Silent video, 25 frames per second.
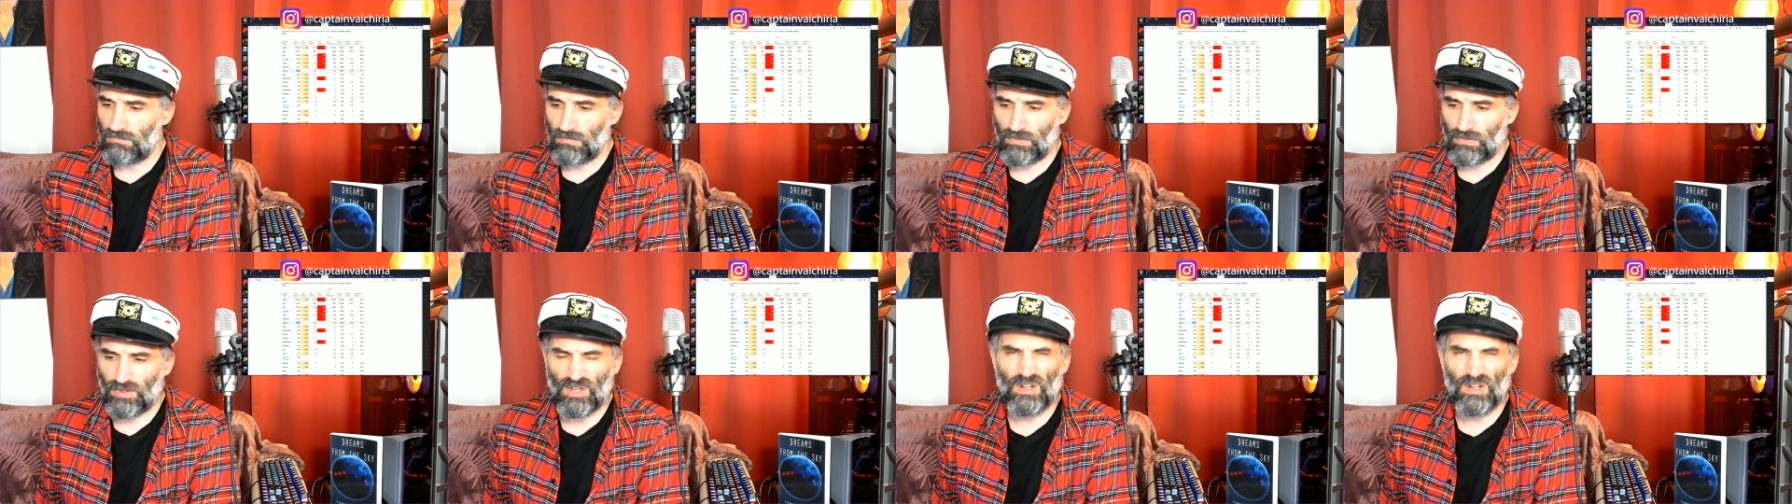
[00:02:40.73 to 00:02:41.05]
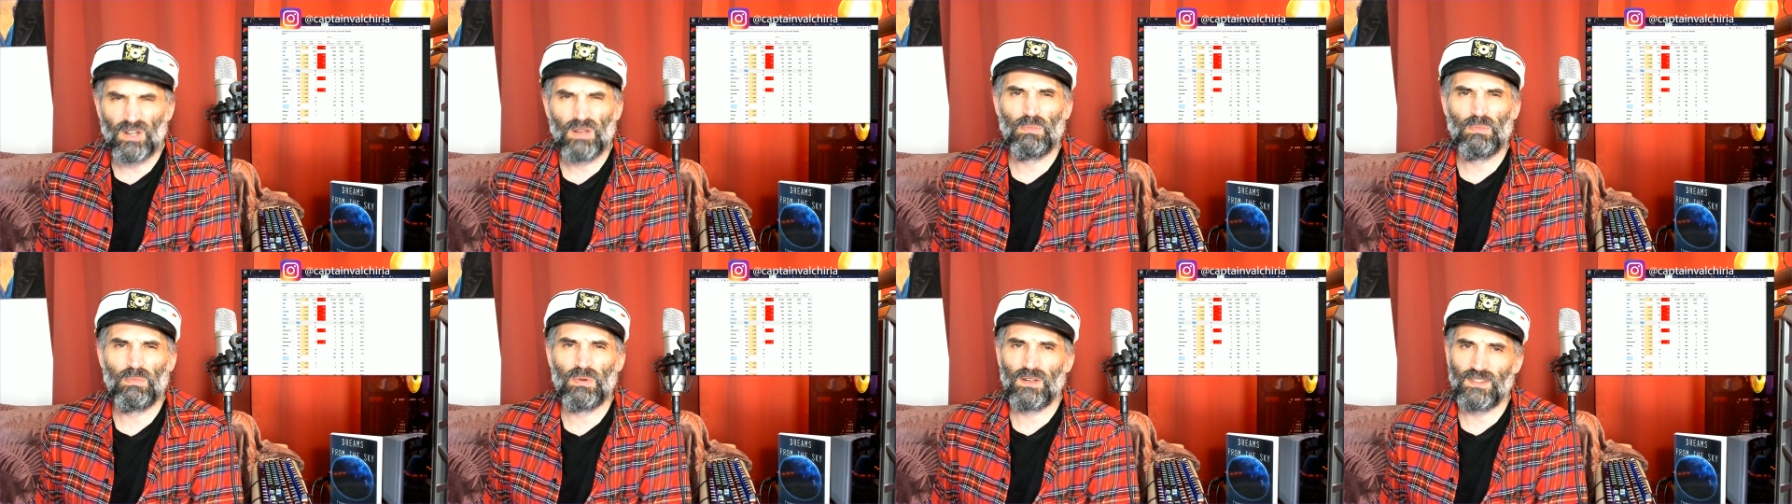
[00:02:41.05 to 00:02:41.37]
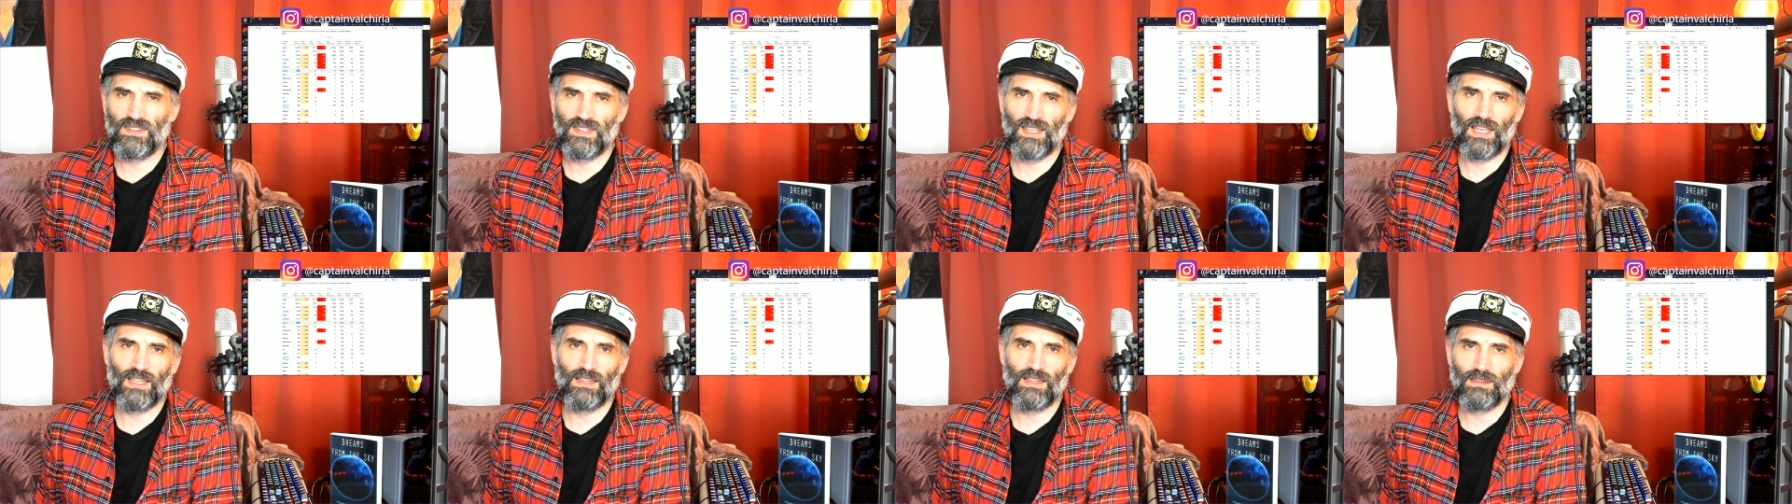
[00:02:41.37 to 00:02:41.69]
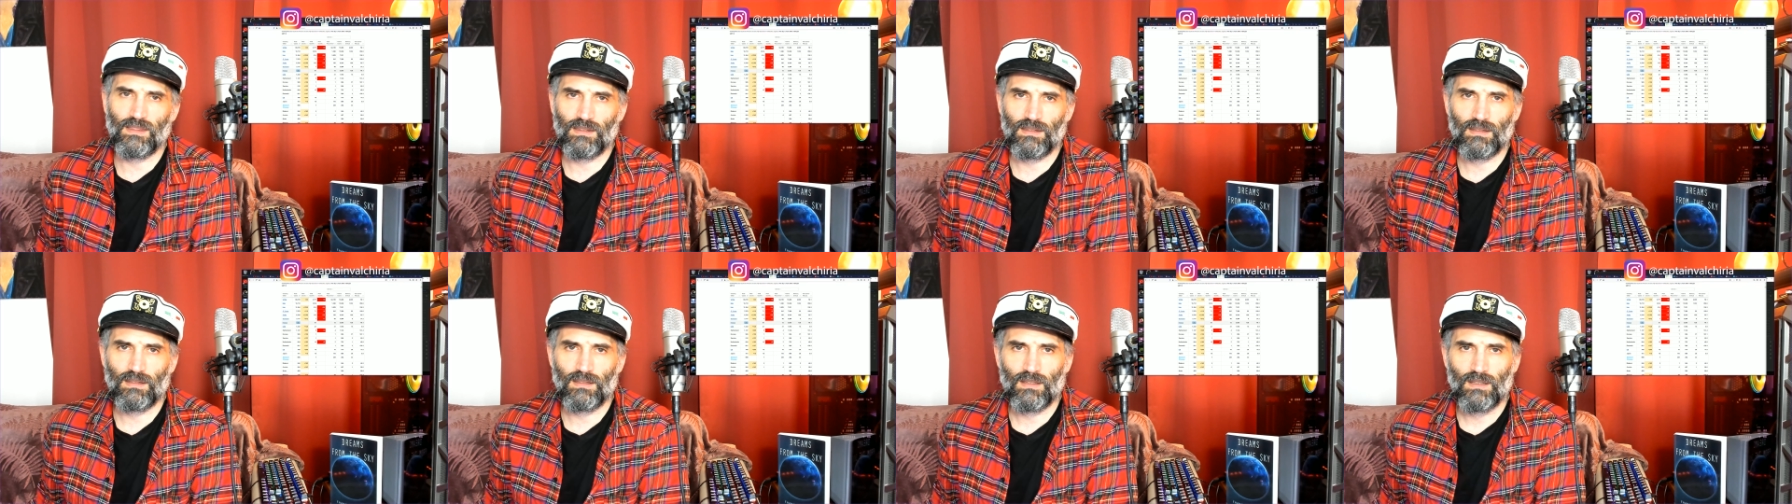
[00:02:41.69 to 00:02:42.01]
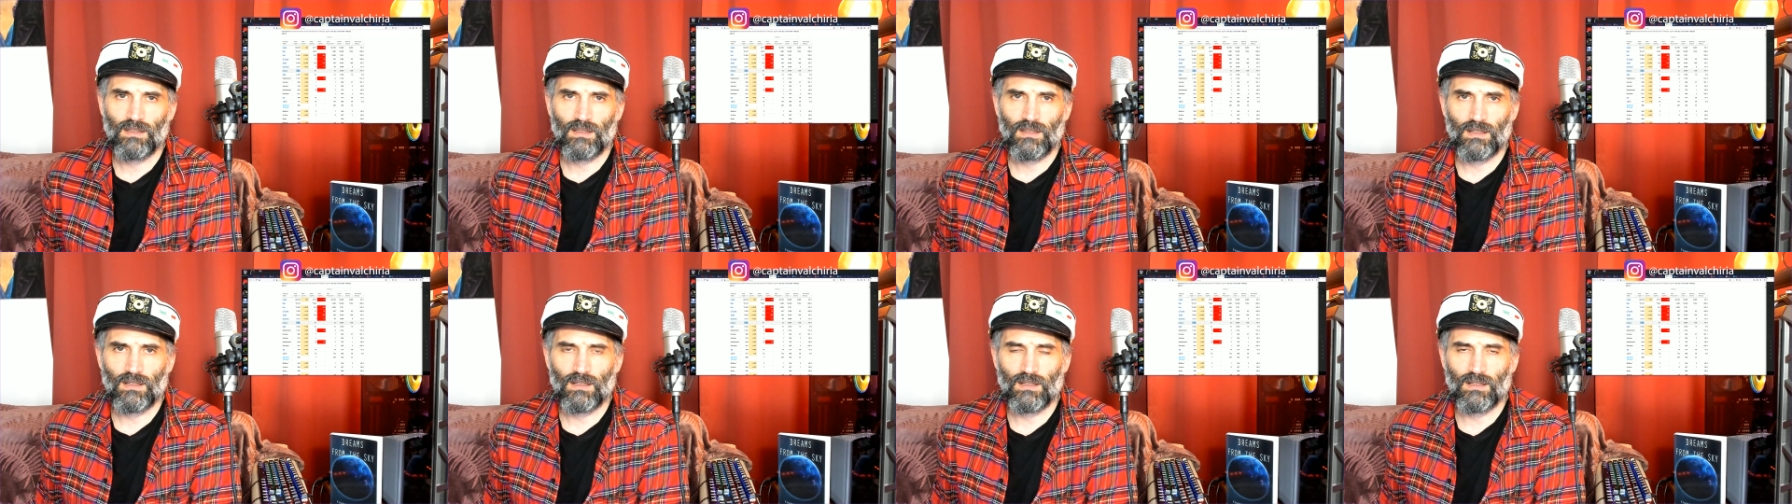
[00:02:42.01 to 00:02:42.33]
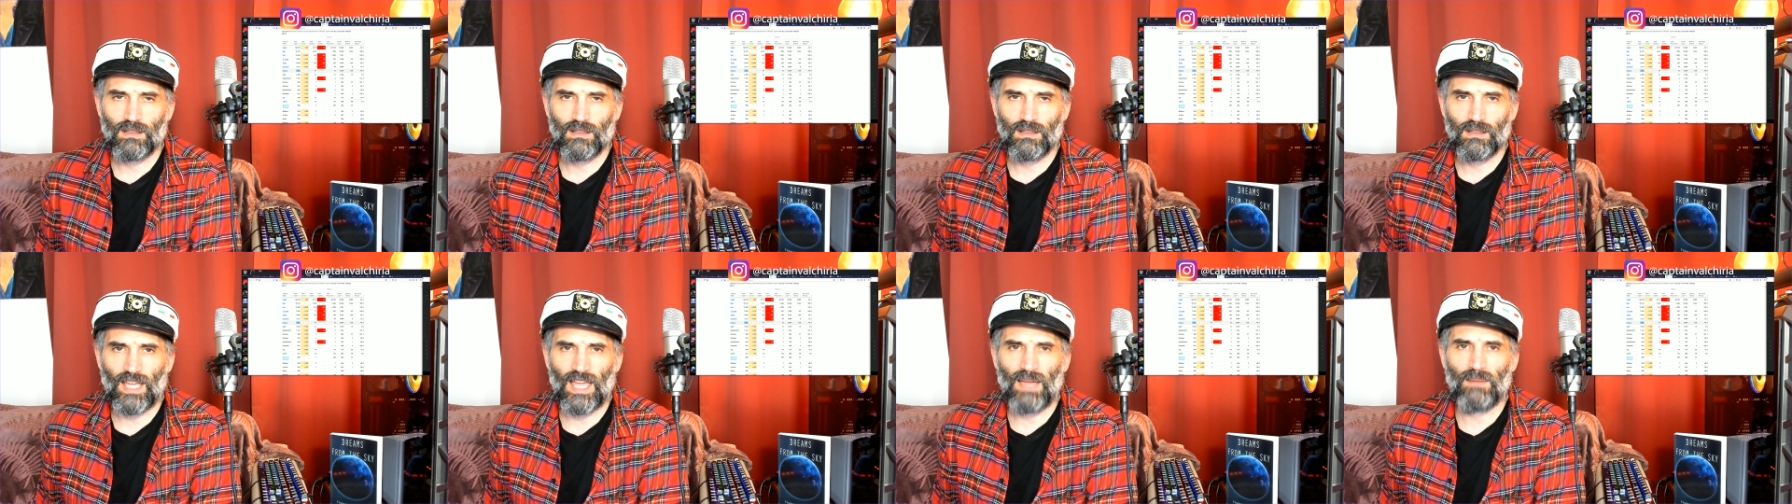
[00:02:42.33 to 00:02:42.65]
thirty percent
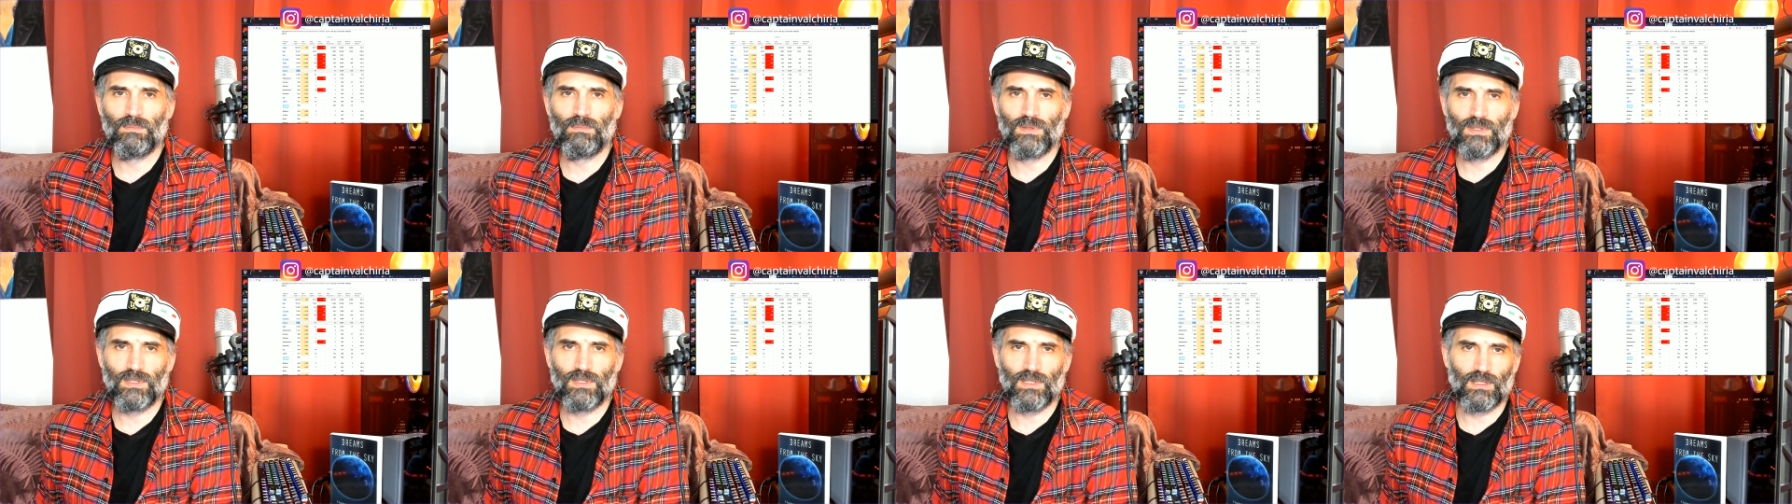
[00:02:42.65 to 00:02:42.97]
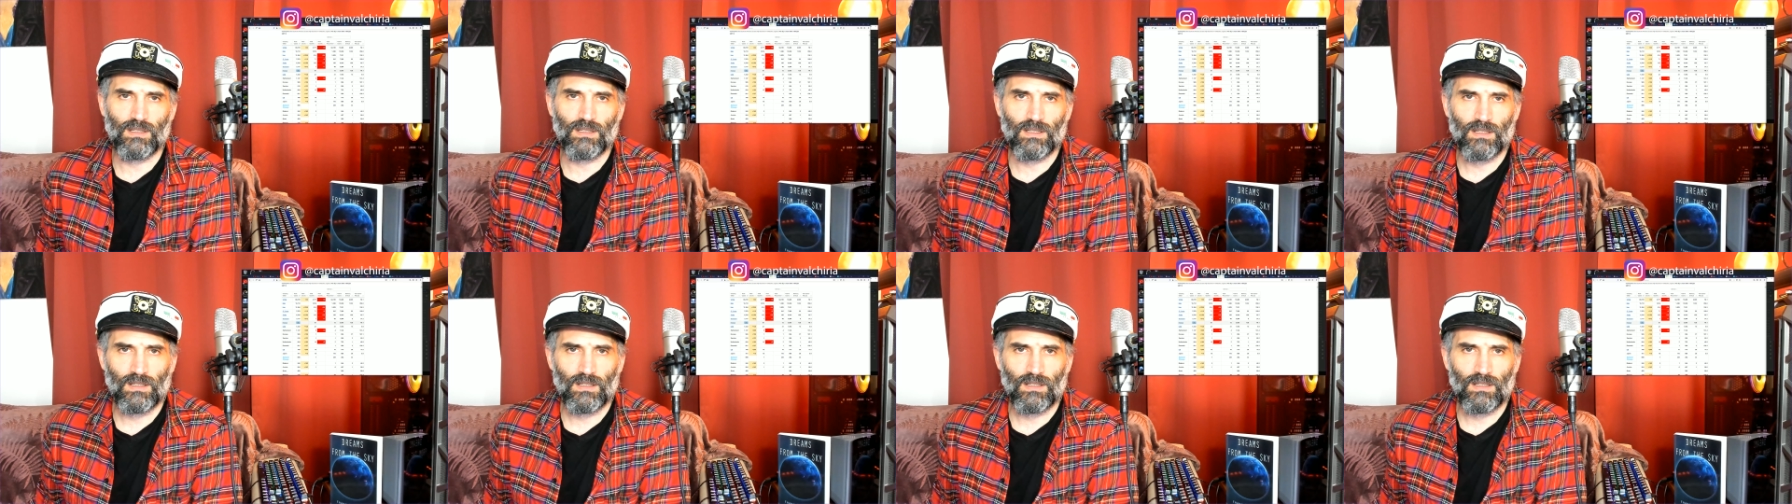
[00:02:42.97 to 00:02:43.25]
uh, empty,